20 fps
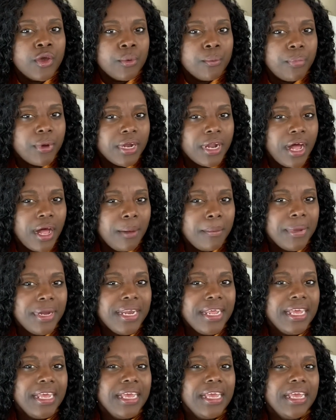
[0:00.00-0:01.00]
But how
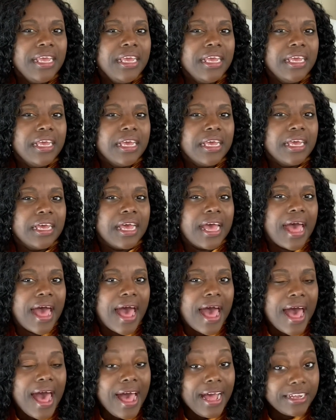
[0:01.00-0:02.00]
many
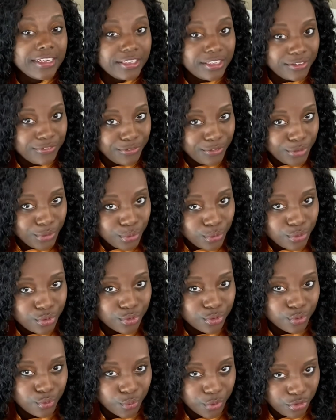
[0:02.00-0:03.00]
active
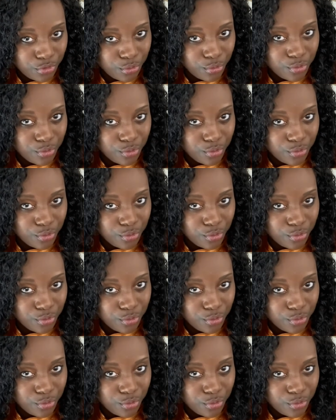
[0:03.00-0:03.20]
users would you